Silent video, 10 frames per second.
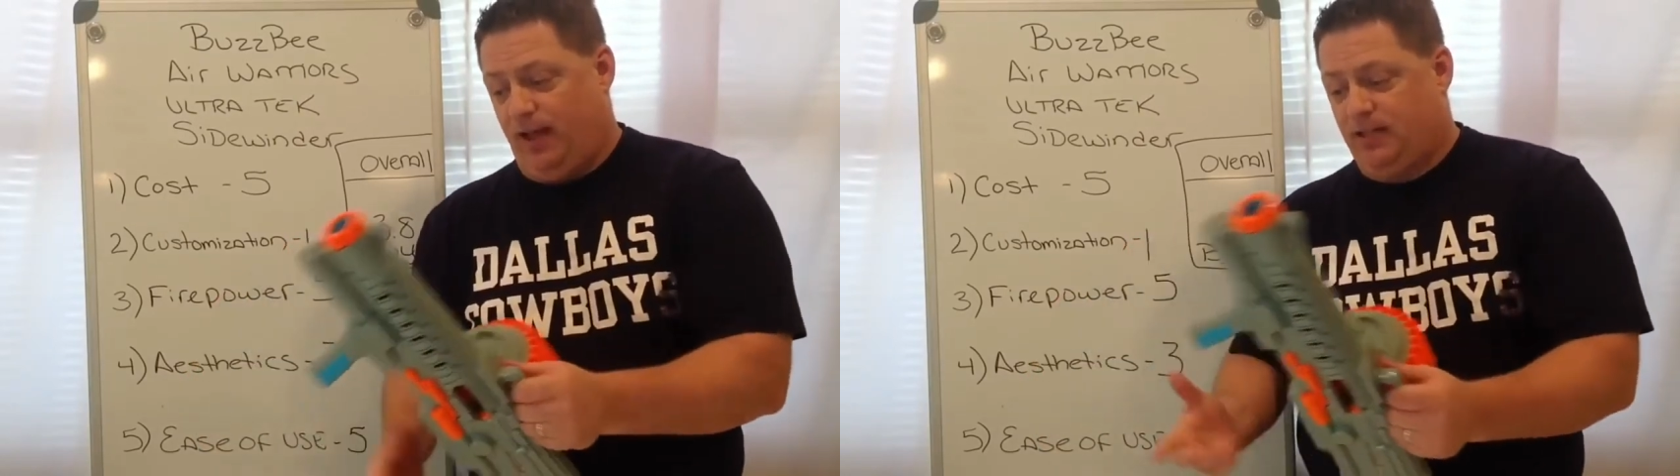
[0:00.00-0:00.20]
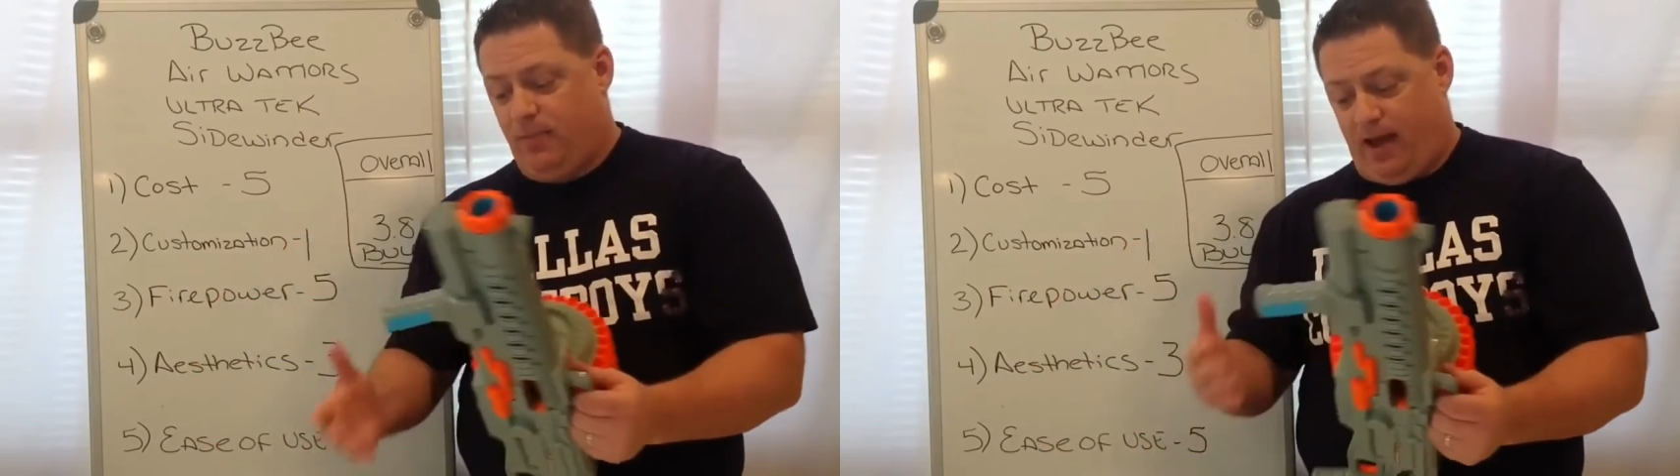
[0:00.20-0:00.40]

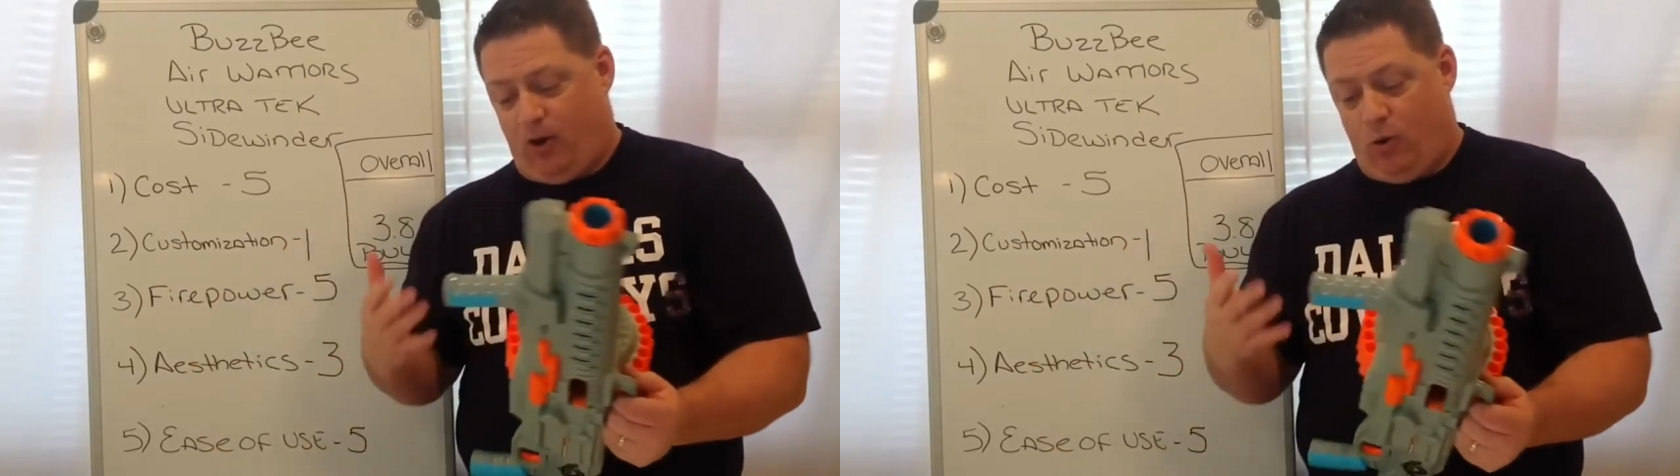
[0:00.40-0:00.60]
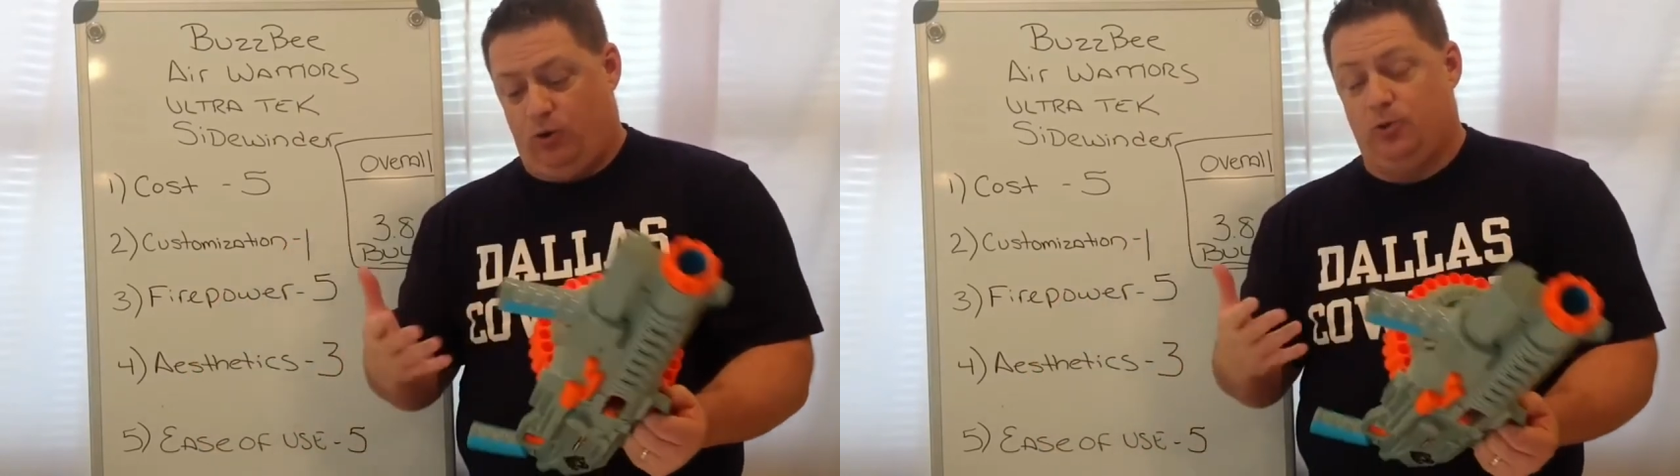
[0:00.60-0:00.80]
that's
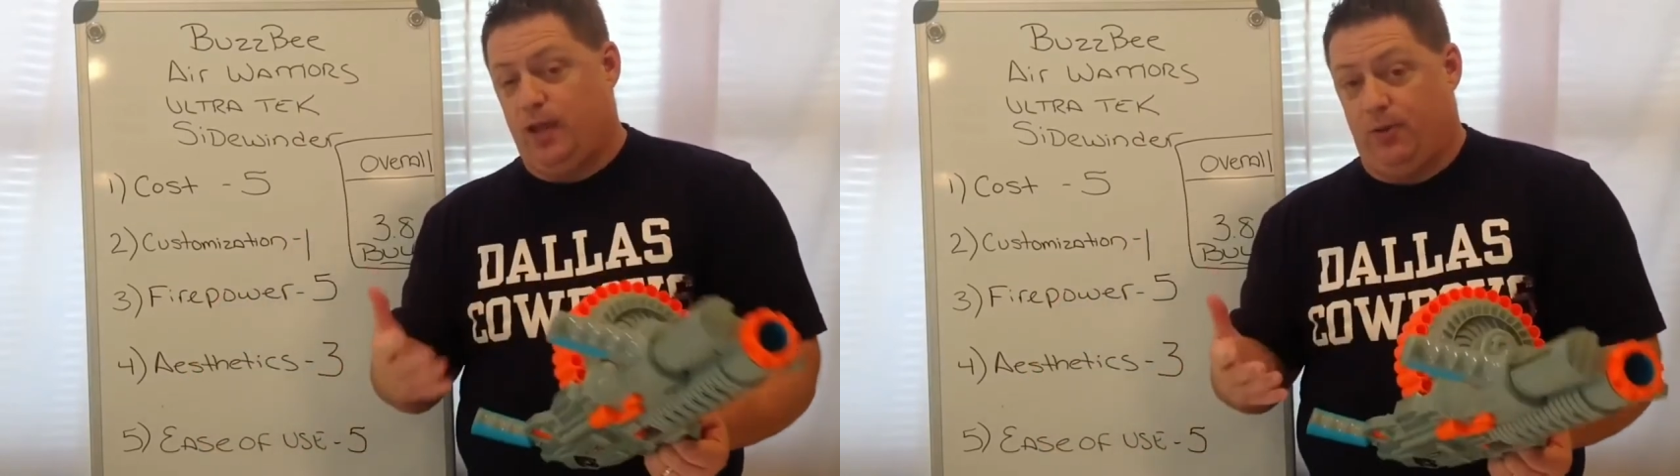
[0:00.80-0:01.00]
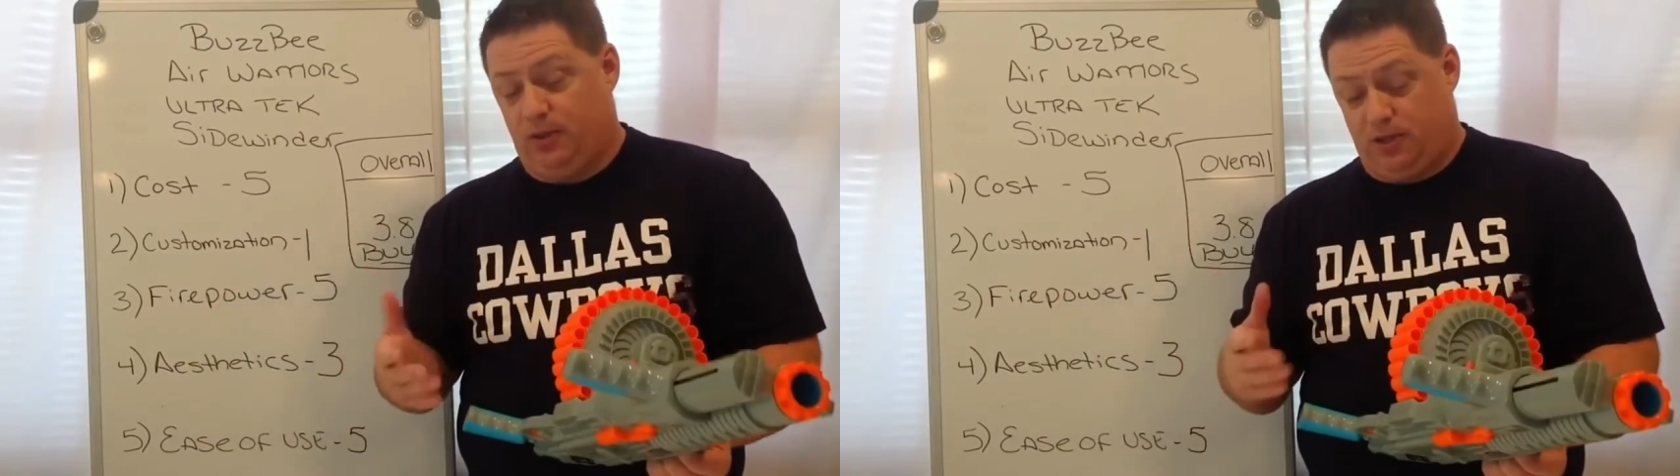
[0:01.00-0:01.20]
about all you
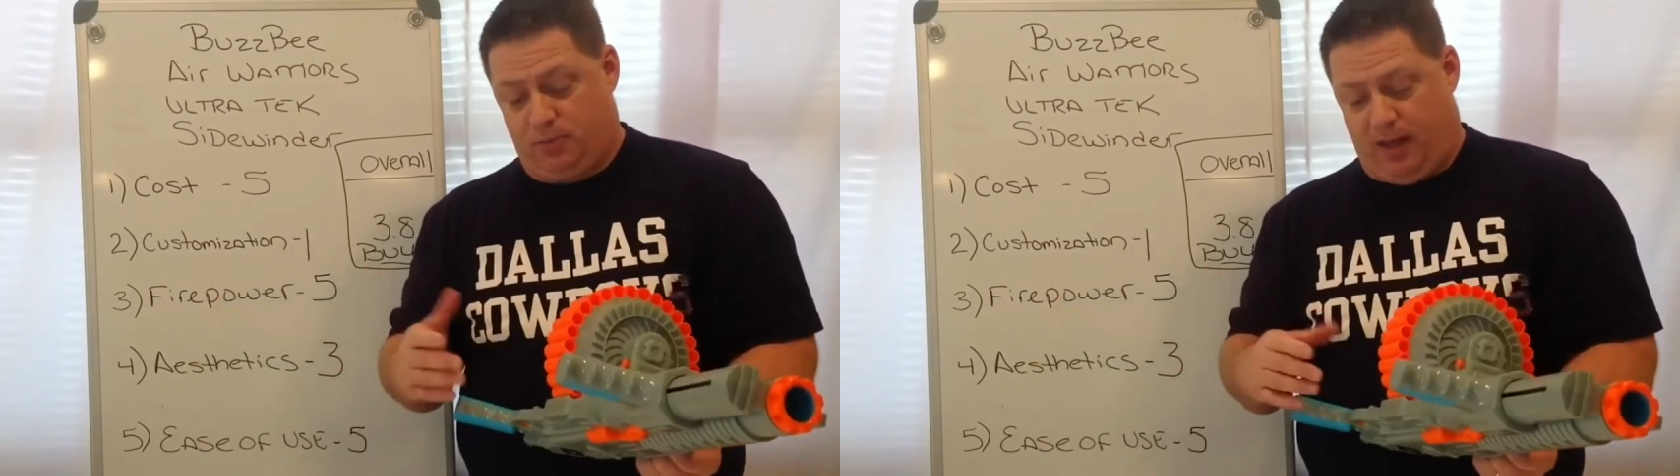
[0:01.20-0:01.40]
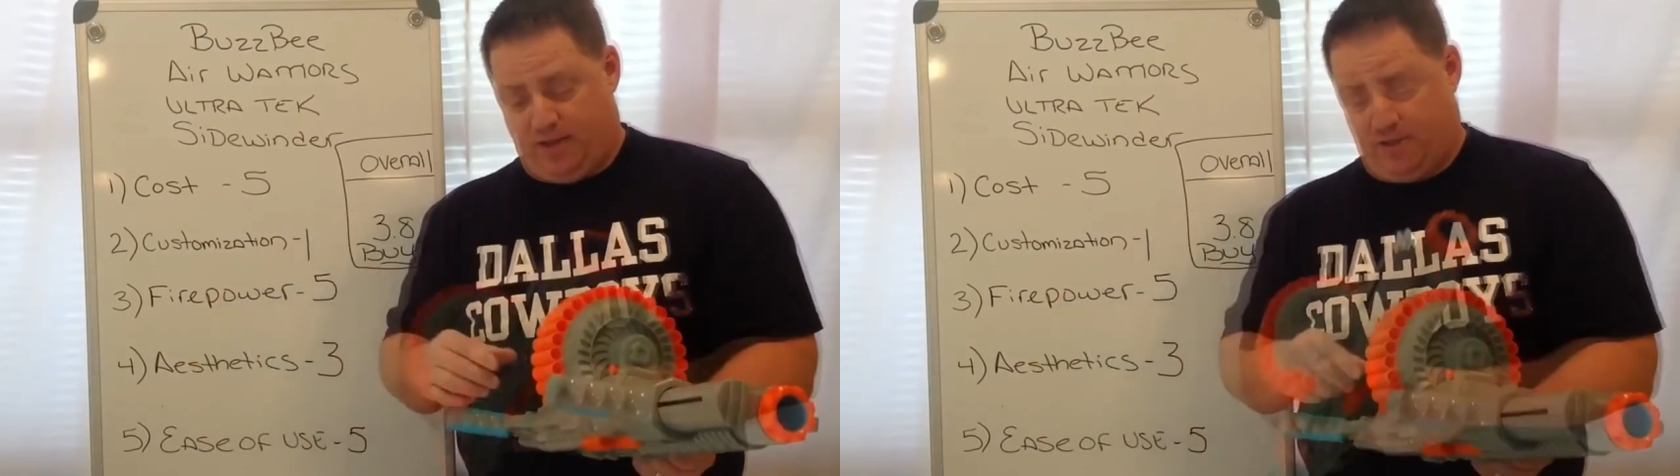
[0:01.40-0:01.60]
get with this
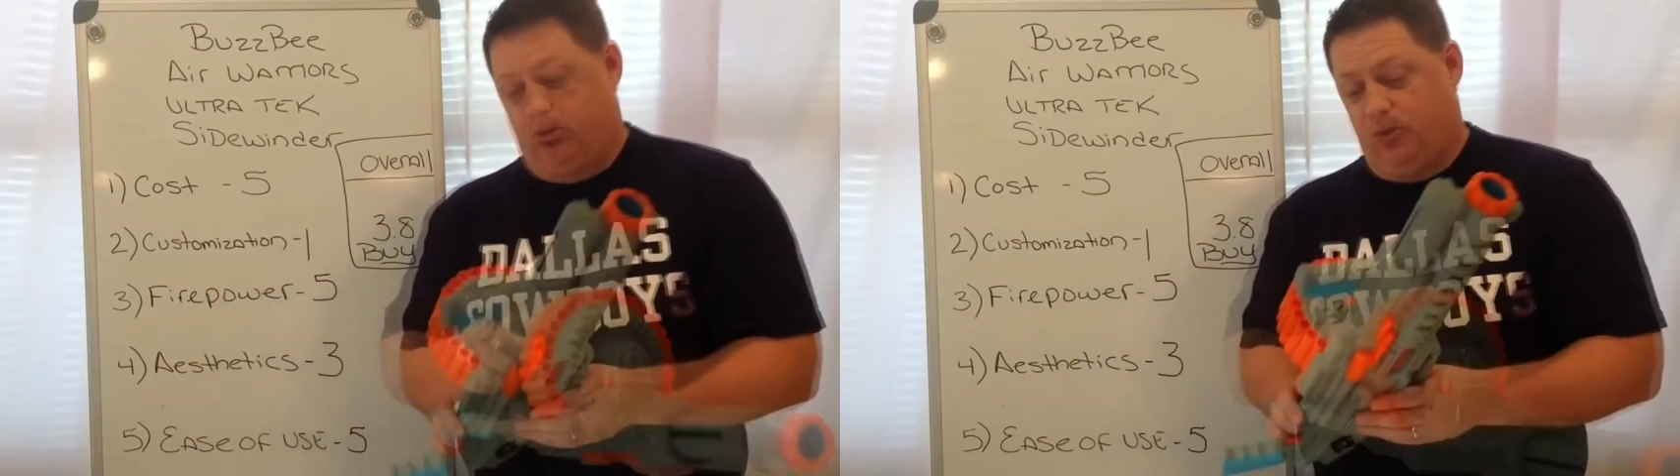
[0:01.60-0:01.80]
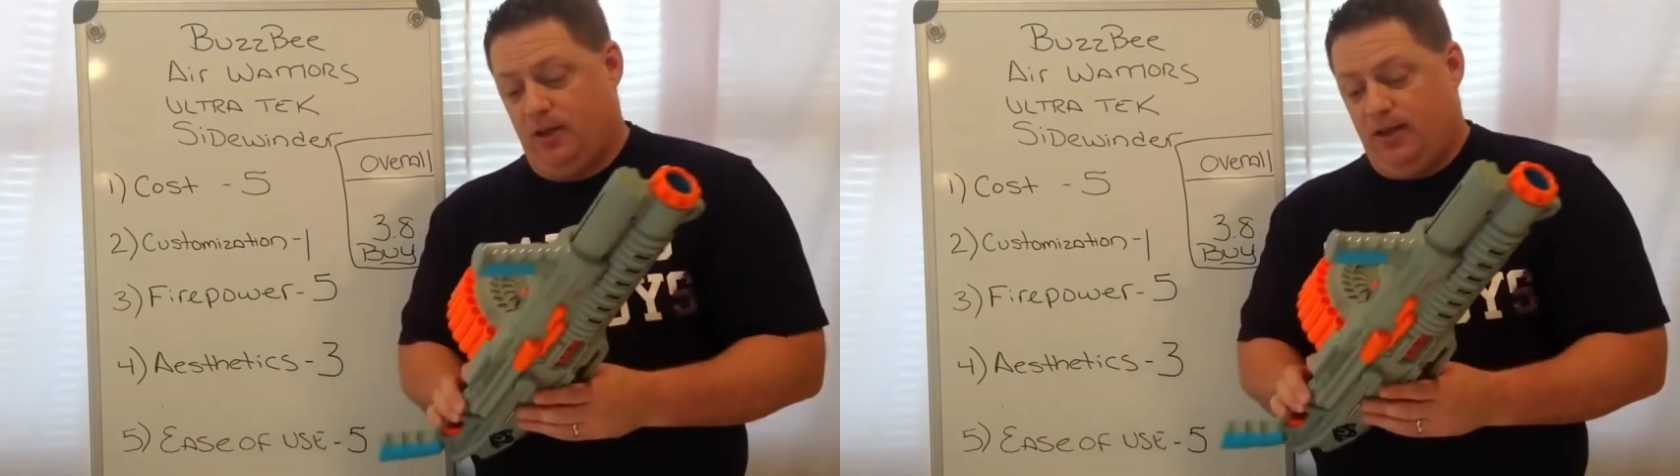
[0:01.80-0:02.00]

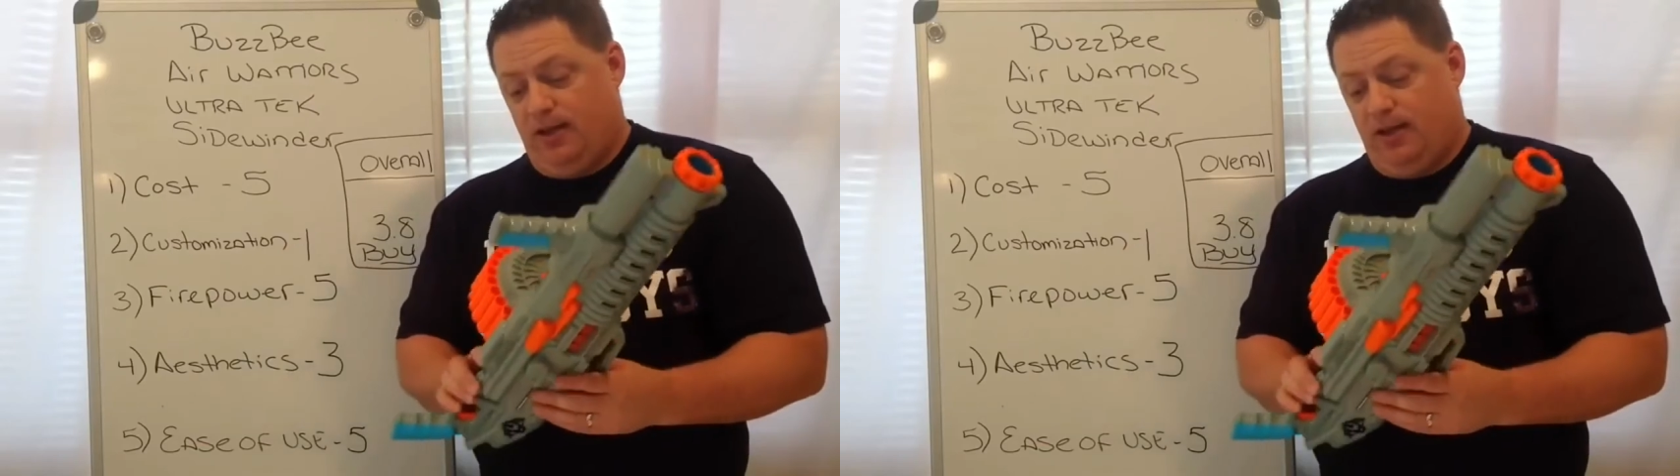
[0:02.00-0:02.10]
Blasto.